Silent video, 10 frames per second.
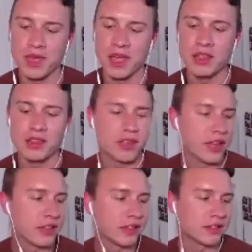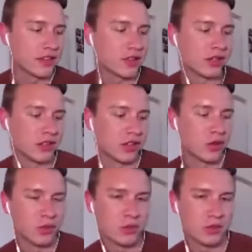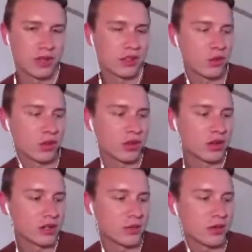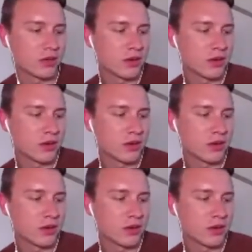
Anything else that stood out to you? Anything worth talking about?